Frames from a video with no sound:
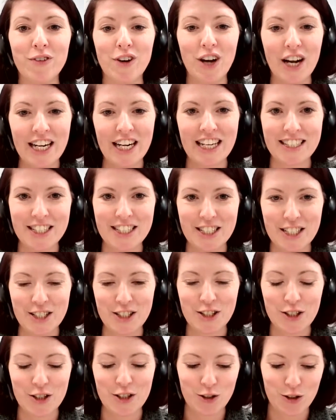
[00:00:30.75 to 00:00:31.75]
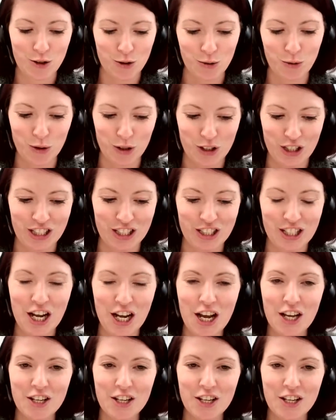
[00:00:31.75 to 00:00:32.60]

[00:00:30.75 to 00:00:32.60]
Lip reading: finances sorted.